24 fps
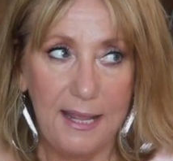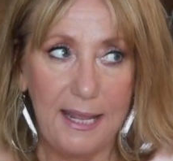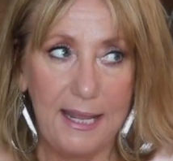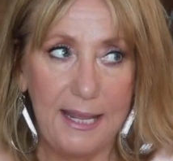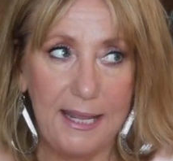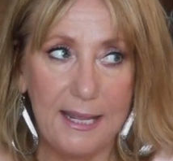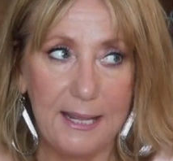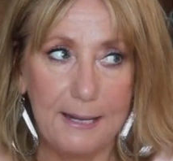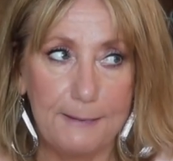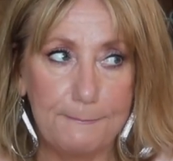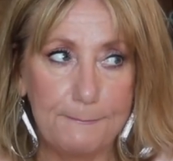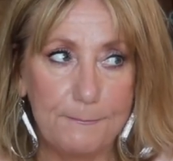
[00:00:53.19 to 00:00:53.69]

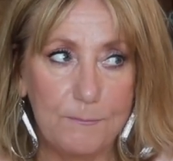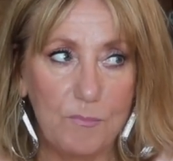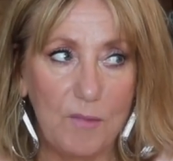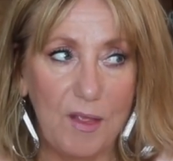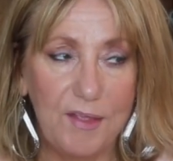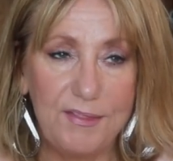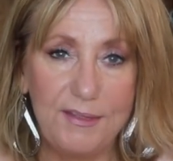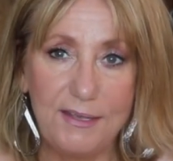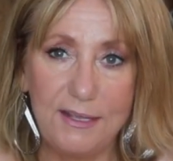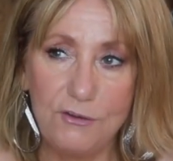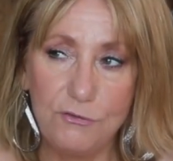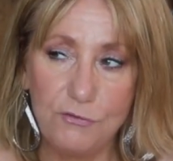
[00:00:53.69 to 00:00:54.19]
And
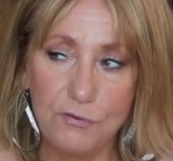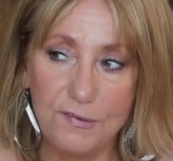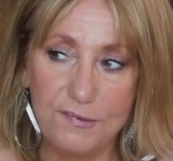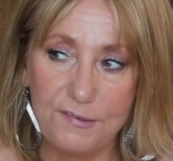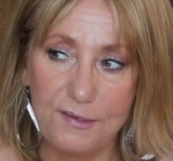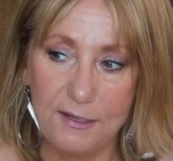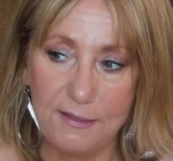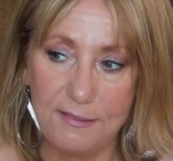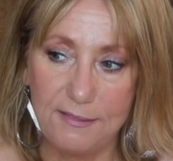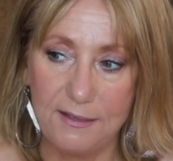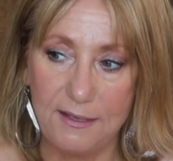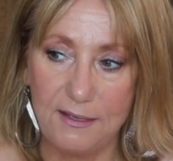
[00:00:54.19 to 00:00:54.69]
the
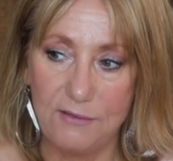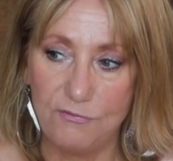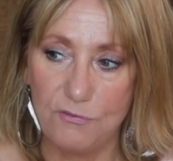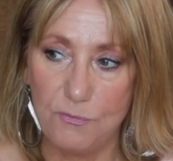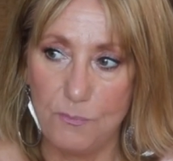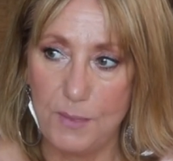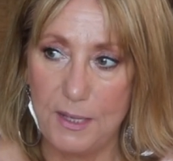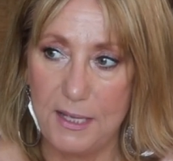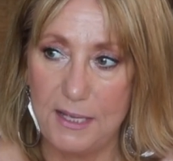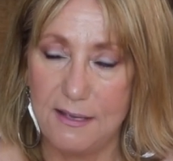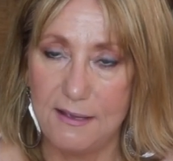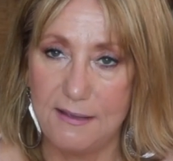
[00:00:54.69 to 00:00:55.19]
interesting thing for
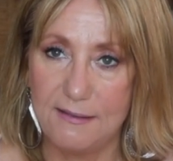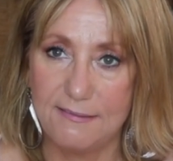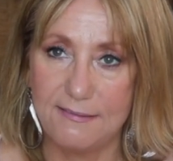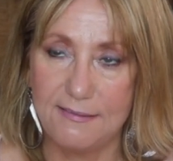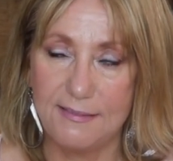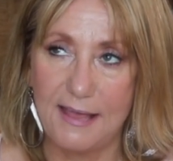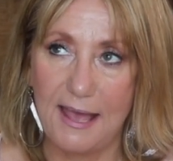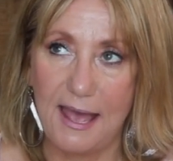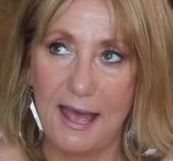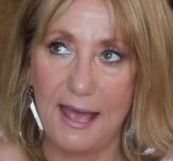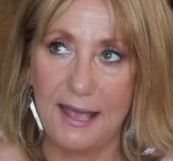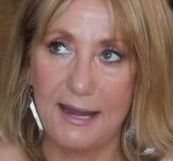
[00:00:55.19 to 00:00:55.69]
me
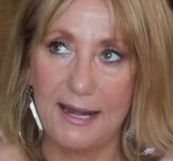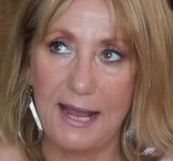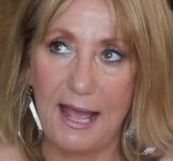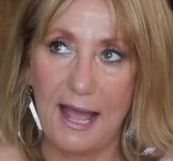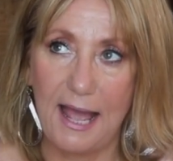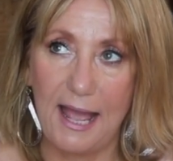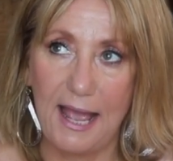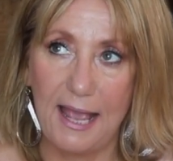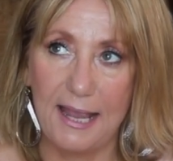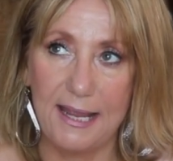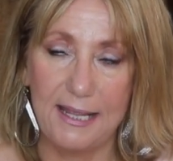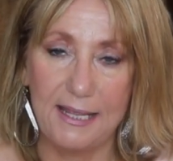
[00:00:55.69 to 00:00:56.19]
is that
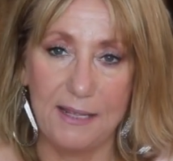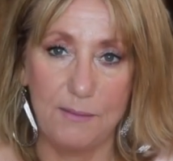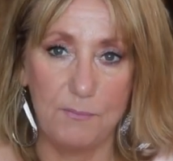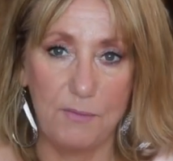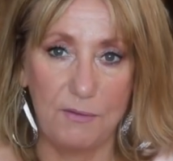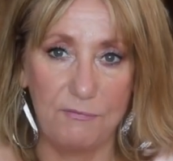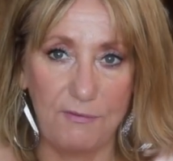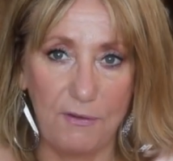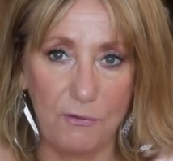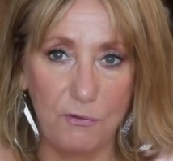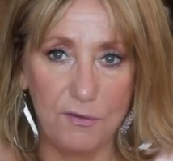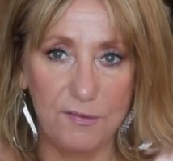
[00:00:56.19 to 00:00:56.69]
I am
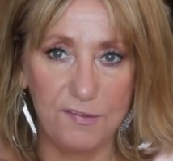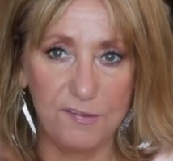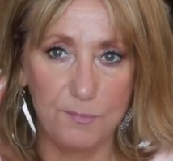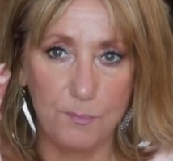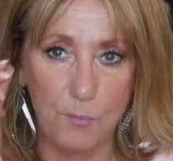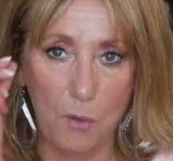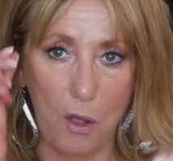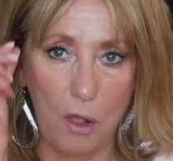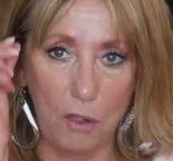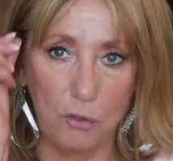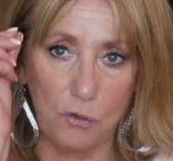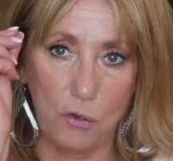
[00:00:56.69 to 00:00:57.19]
a very
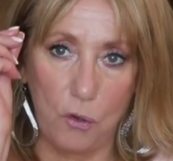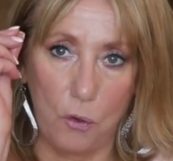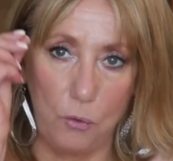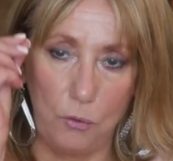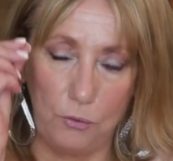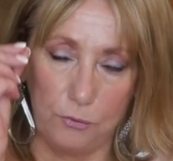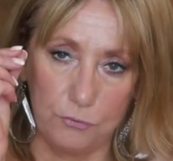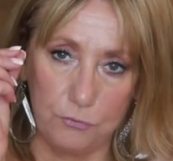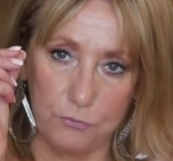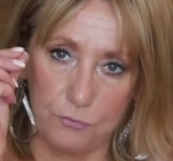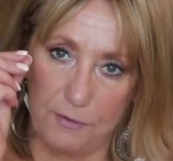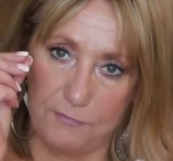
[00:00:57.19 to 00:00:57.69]
small
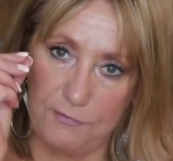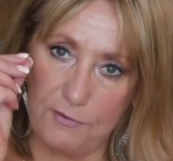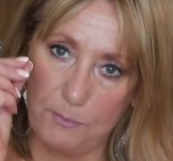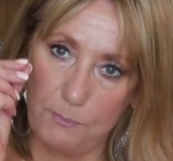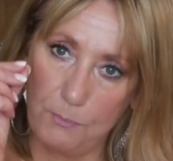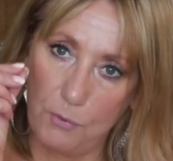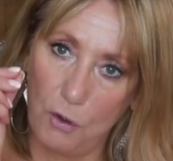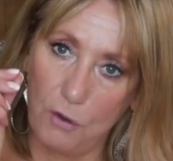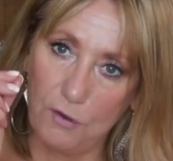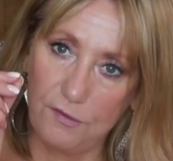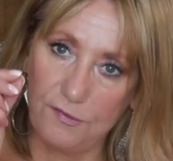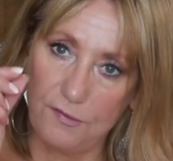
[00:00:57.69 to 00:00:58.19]
goal driven
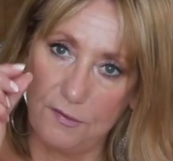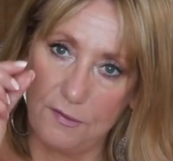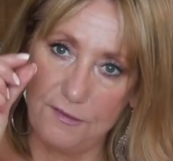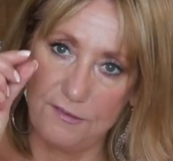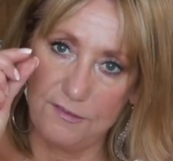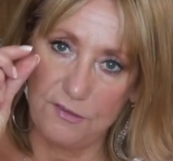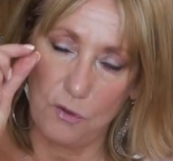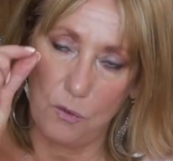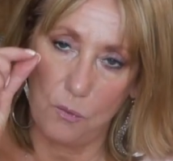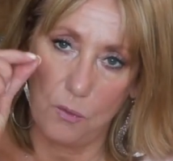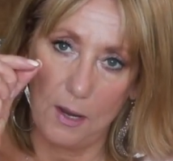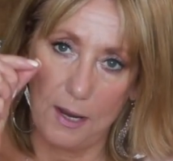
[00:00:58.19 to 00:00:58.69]
person.
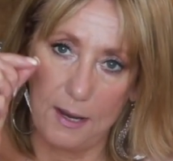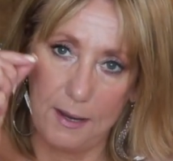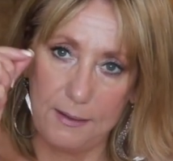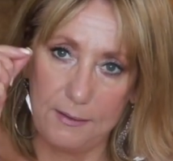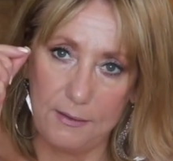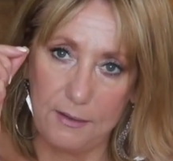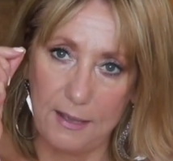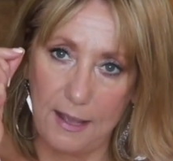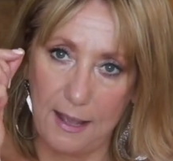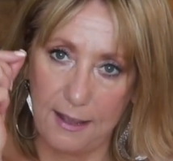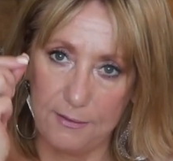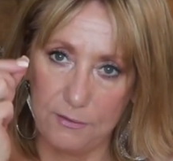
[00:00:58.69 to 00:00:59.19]
So
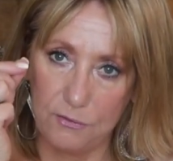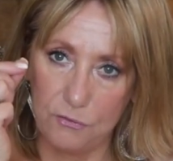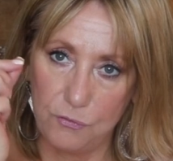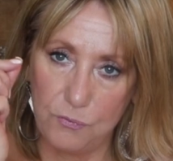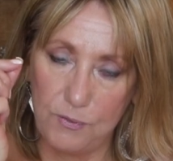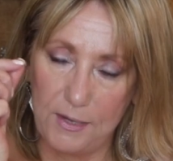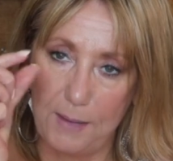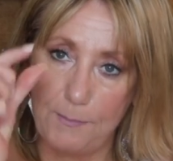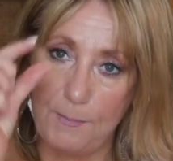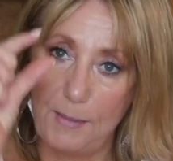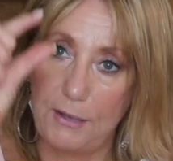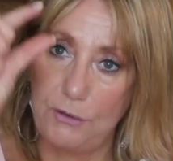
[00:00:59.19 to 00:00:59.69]
I, I
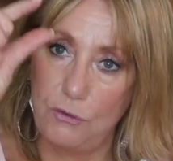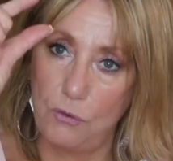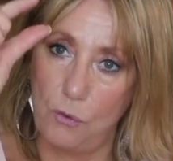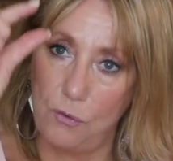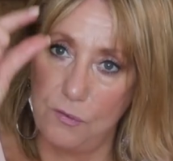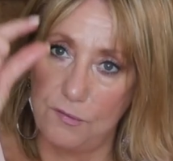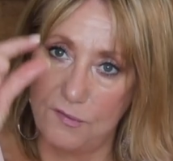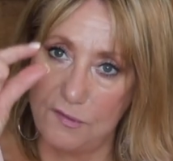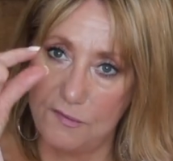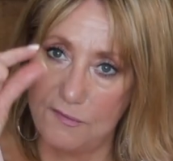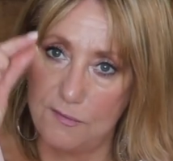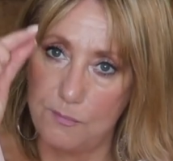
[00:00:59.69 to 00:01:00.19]
create my
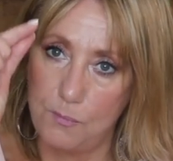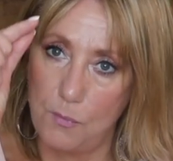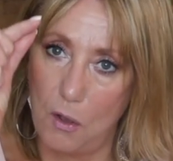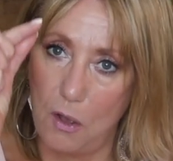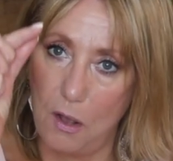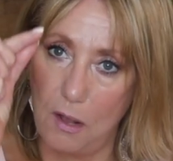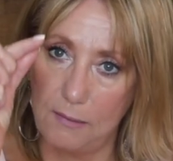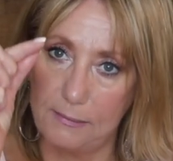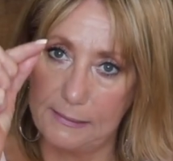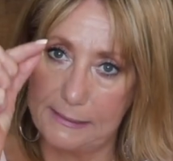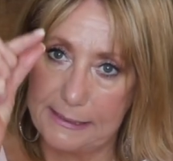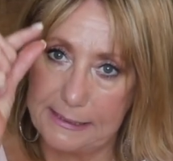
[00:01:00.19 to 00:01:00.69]
goals in
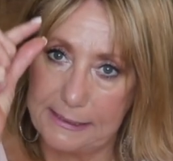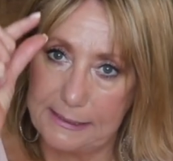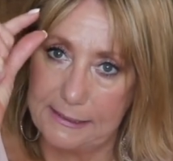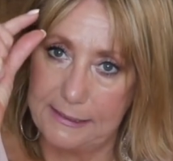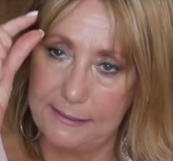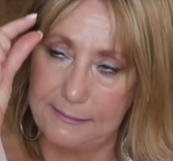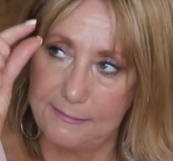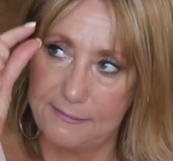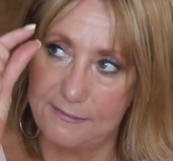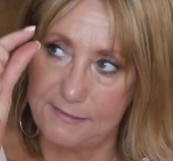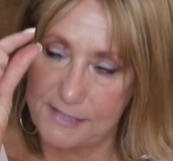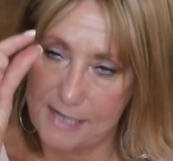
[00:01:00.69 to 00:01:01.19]
small
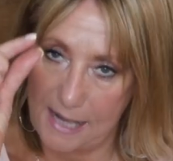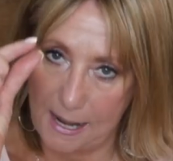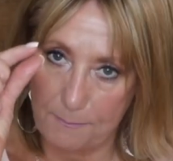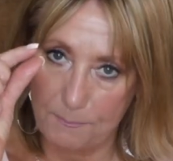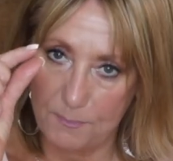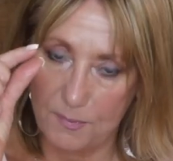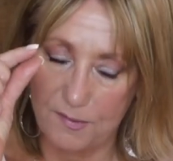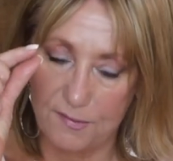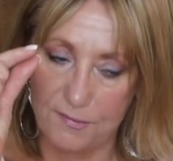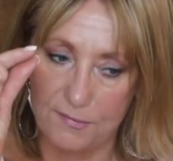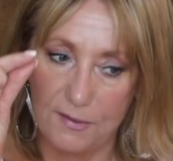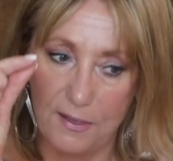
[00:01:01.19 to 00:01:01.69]
little
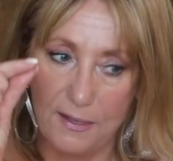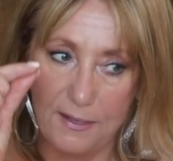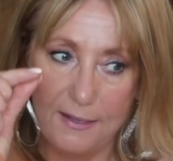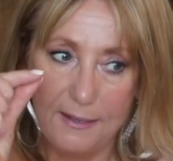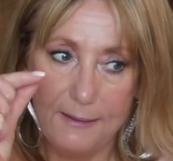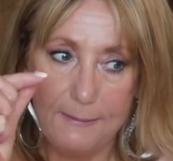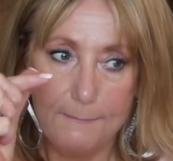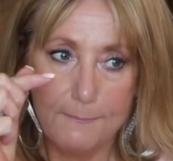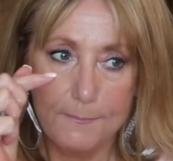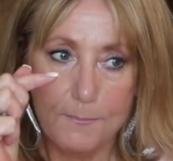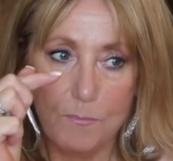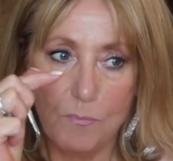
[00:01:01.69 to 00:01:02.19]
steps.
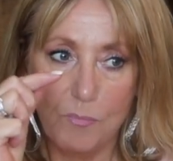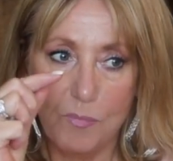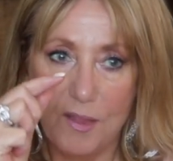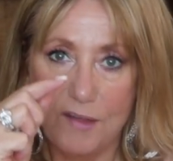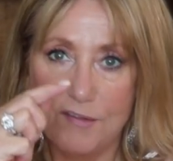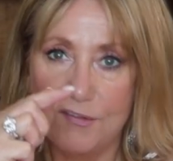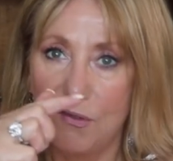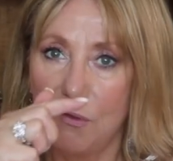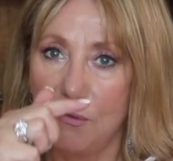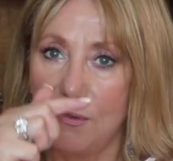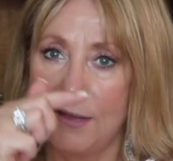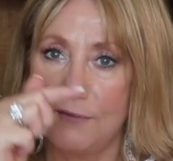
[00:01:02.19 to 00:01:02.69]

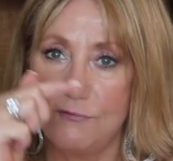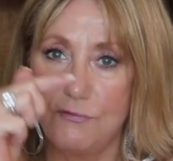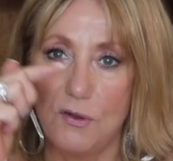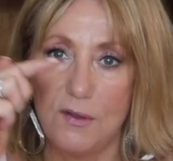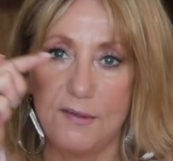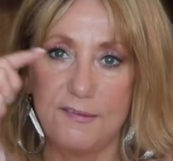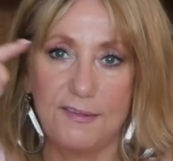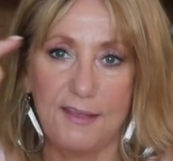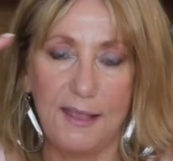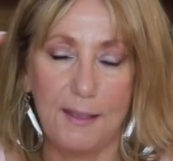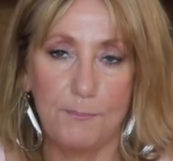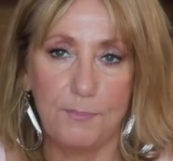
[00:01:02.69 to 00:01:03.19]
So like for
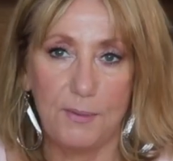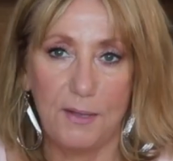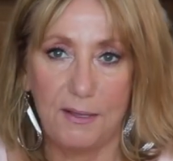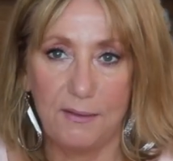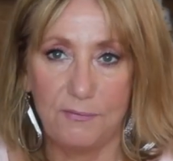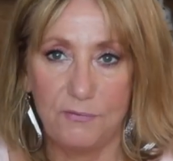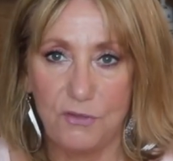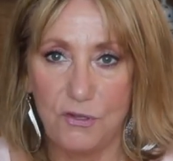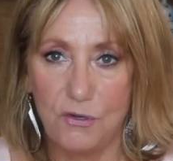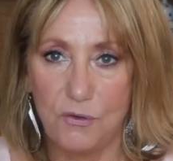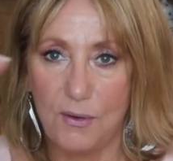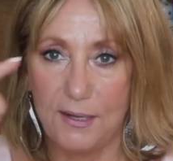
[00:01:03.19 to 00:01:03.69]

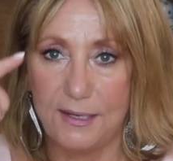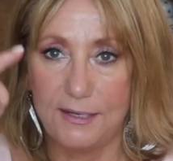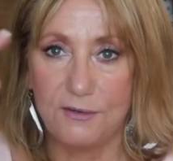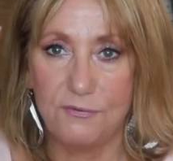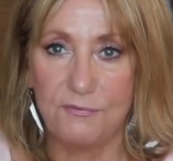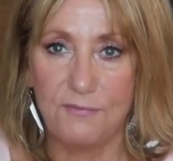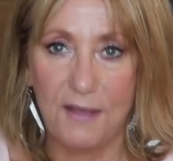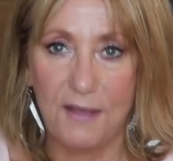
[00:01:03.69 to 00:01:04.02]
example, you know, I get to